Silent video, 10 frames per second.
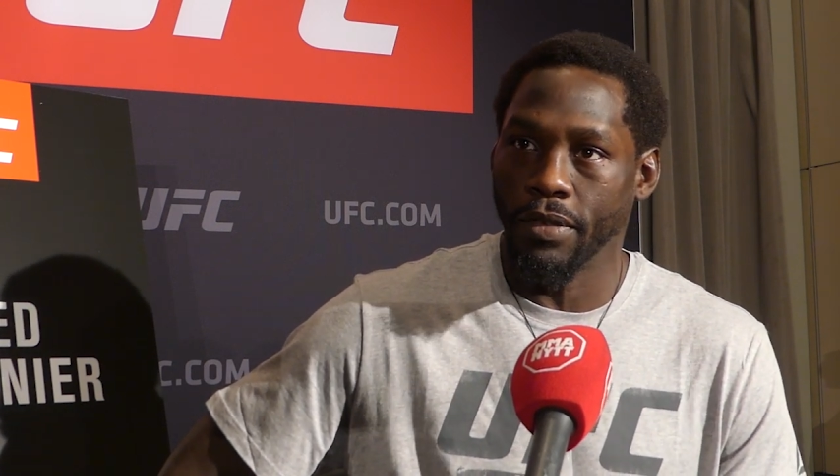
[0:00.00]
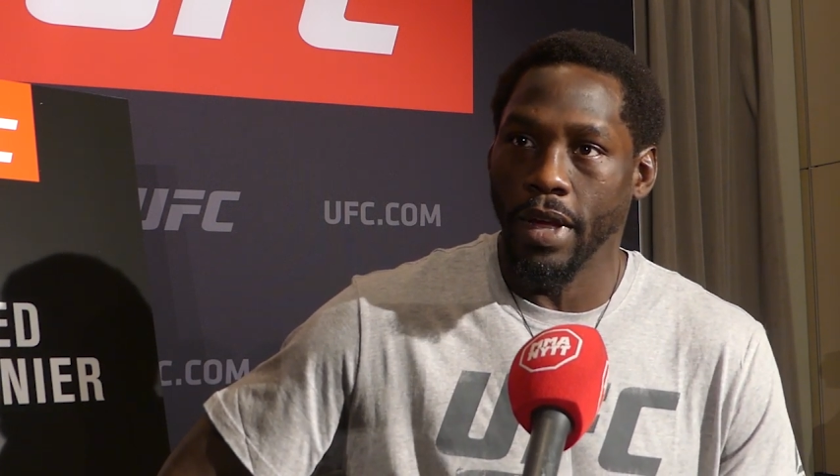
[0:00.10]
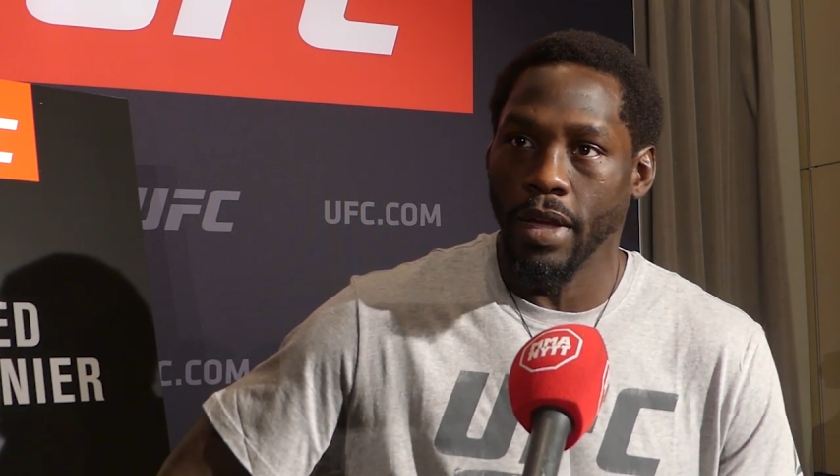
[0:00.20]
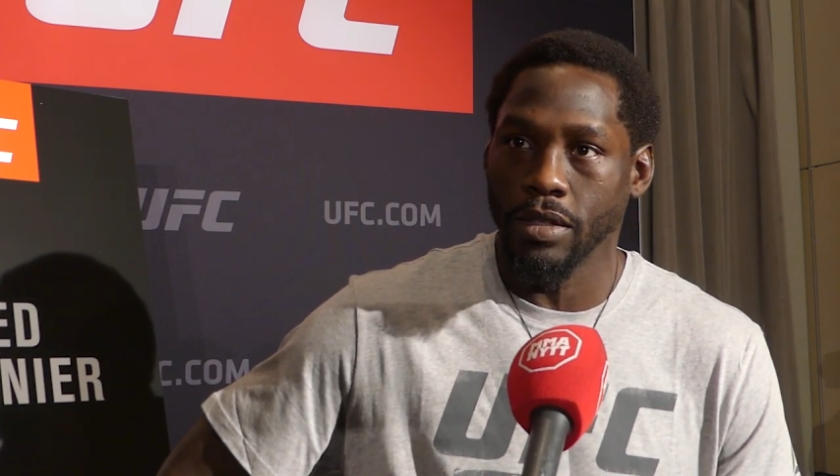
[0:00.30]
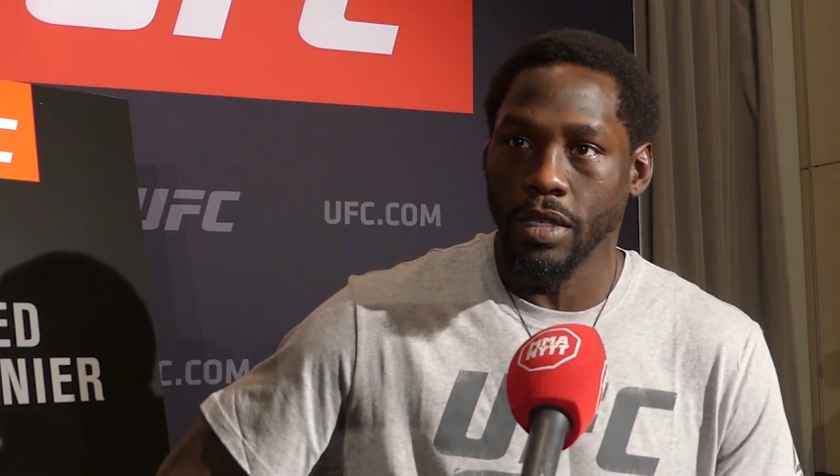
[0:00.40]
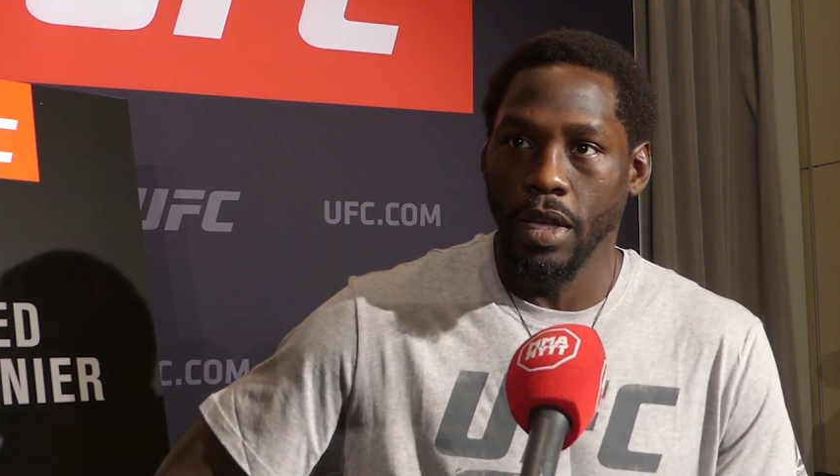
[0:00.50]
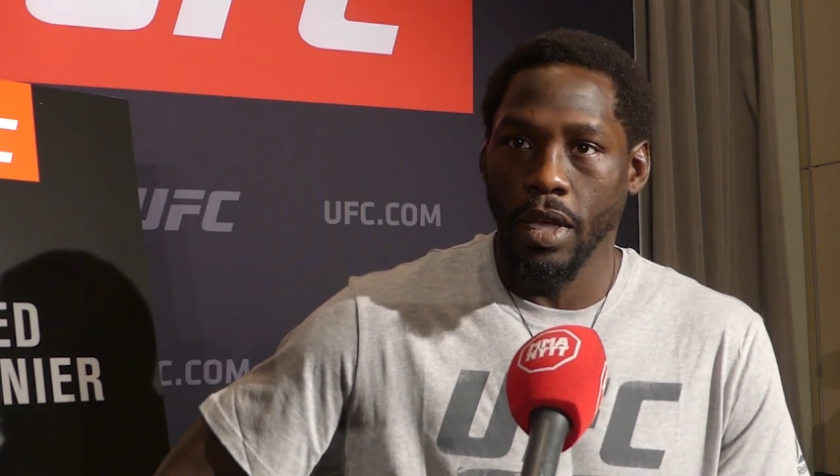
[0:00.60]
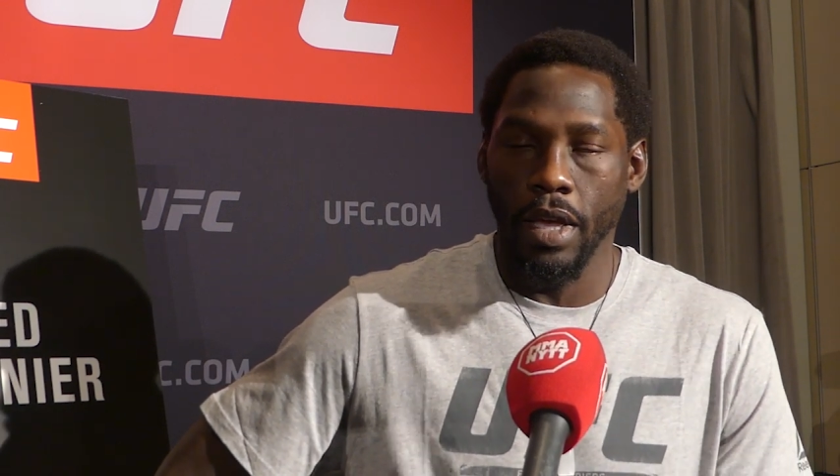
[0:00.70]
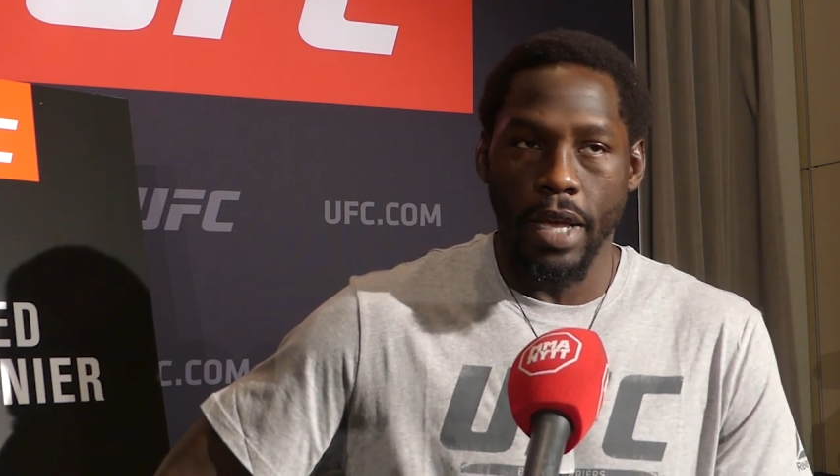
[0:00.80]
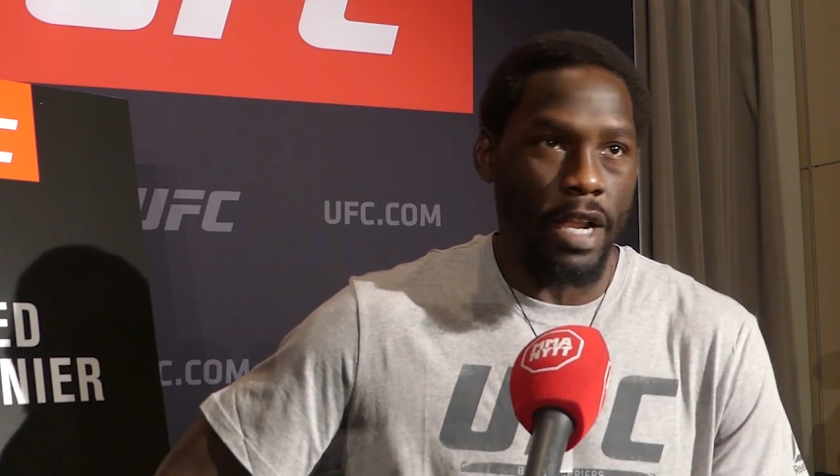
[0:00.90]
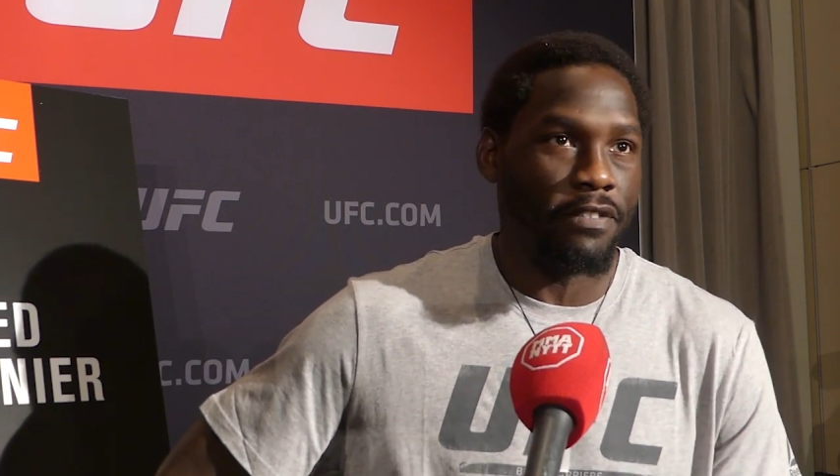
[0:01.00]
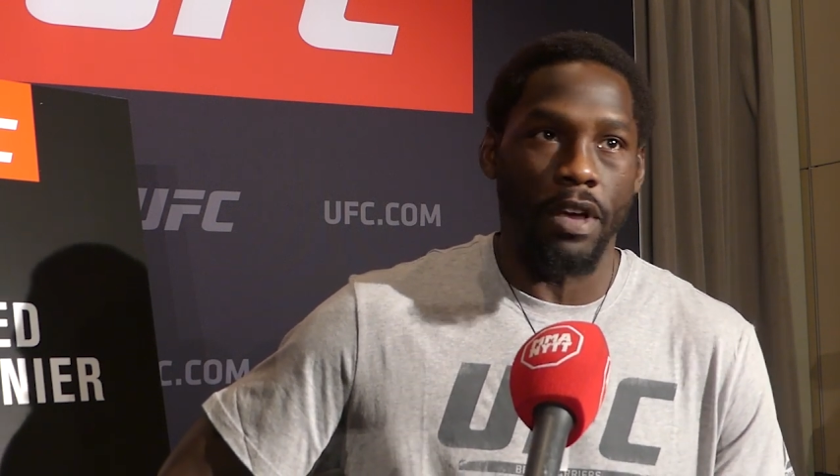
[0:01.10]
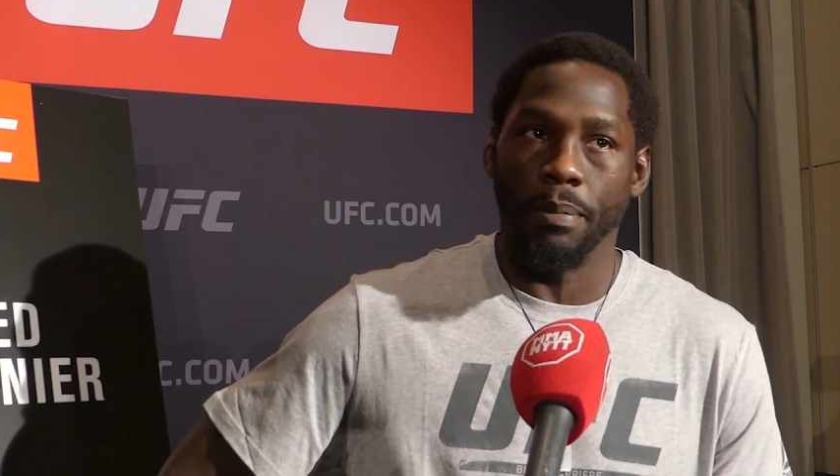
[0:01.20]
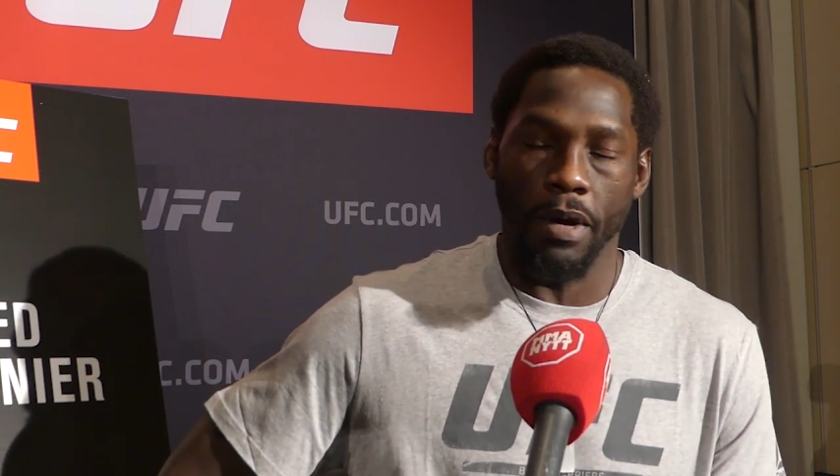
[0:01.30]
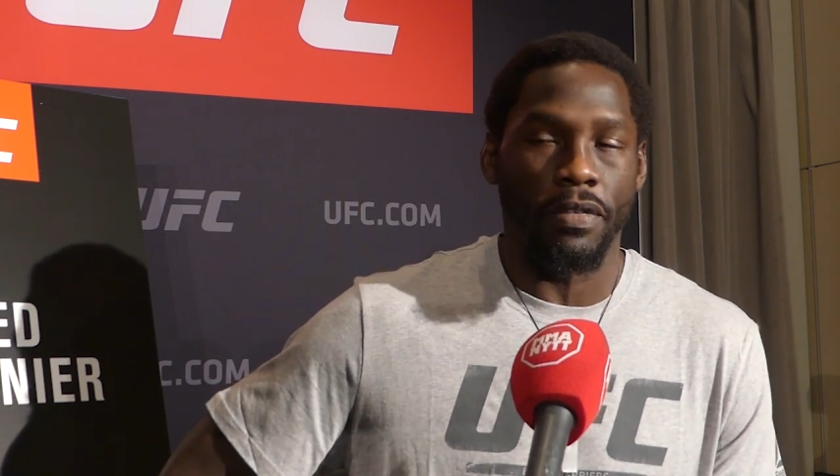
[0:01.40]
rounds, and I
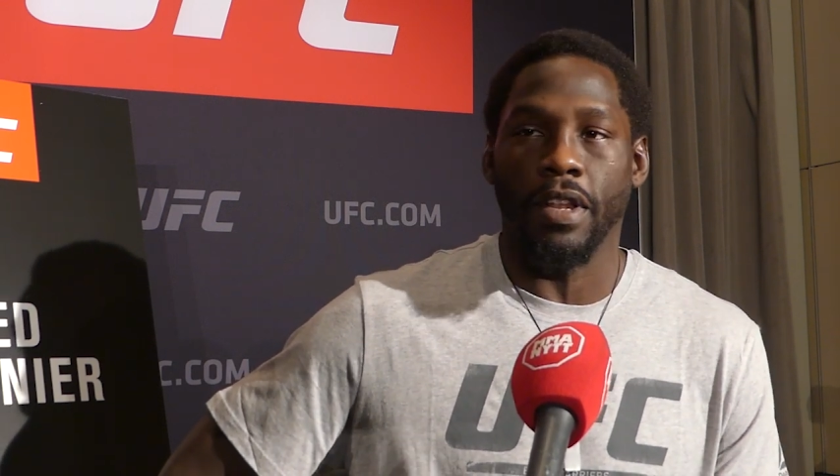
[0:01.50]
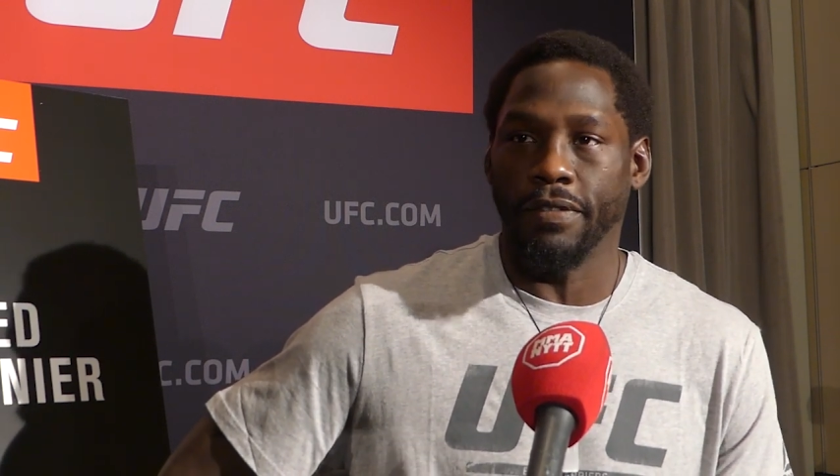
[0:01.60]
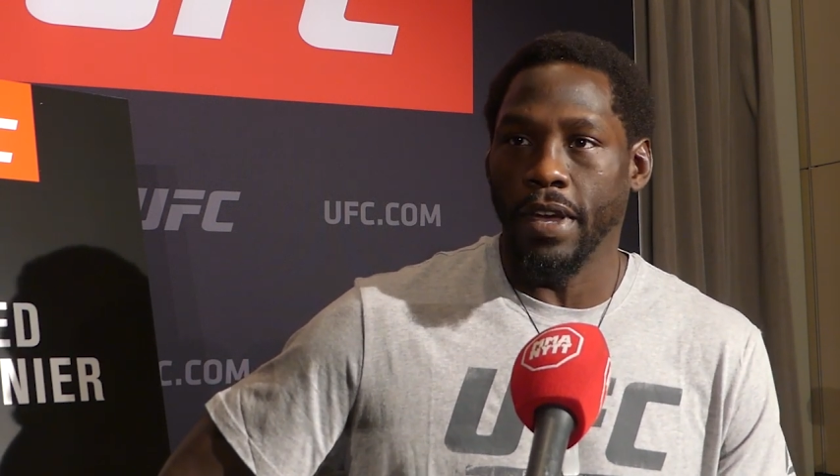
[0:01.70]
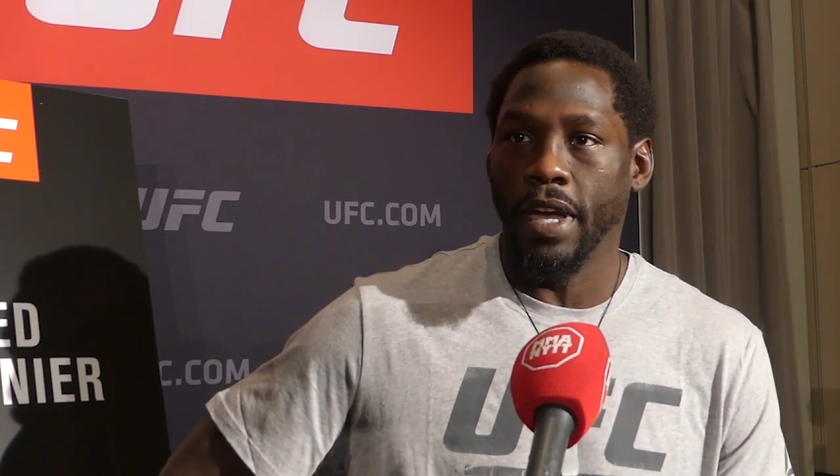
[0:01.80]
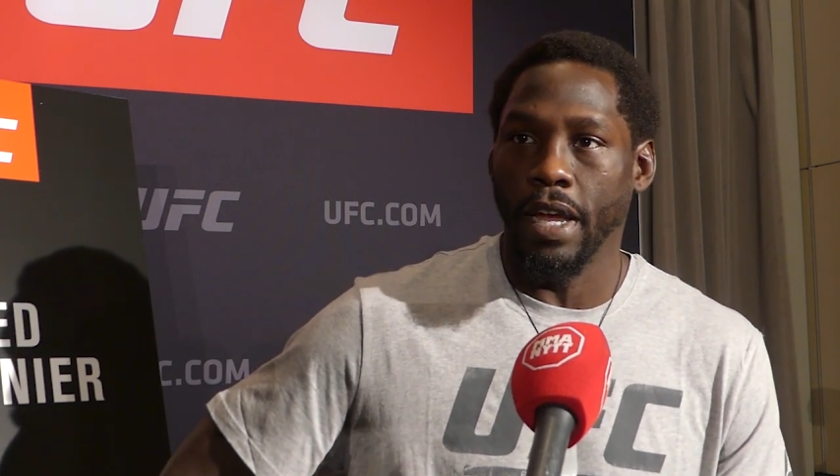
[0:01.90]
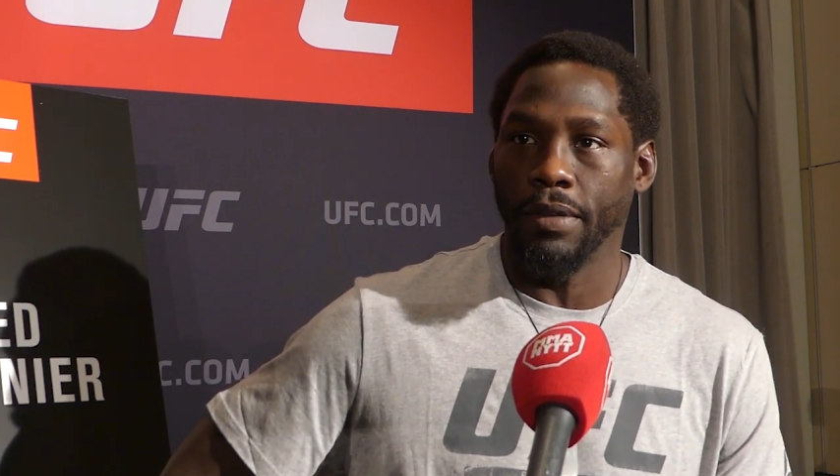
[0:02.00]
felt perfectly fine